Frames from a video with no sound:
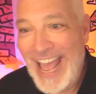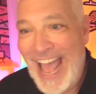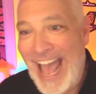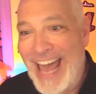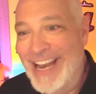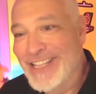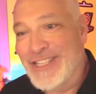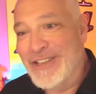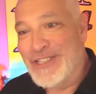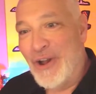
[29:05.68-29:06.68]
and, and
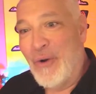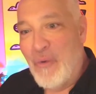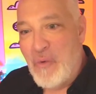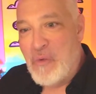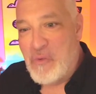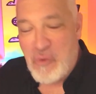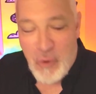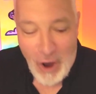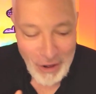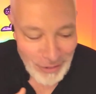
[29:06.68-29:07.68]
so
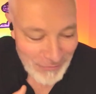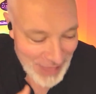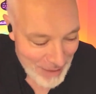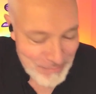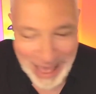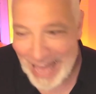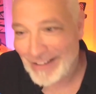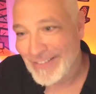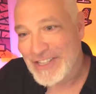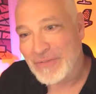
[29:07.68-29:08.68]
all of that
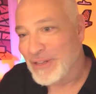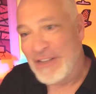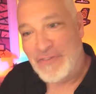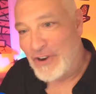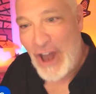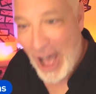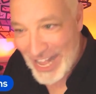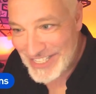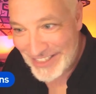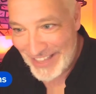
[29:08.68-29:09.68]
battle is really for
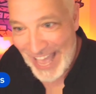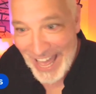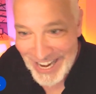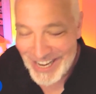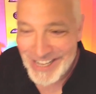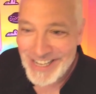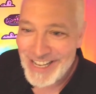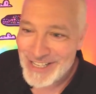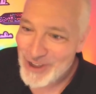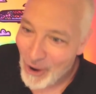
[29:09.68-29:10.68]
naught in the end
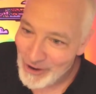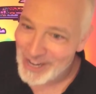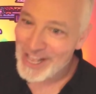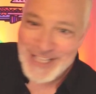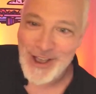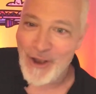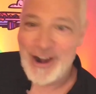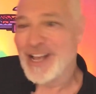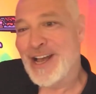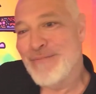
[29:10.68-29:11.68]
it's all gonna it's
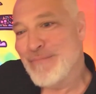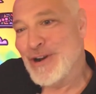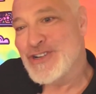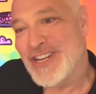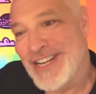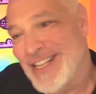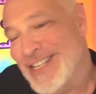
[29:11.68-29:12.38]
all gonna come merge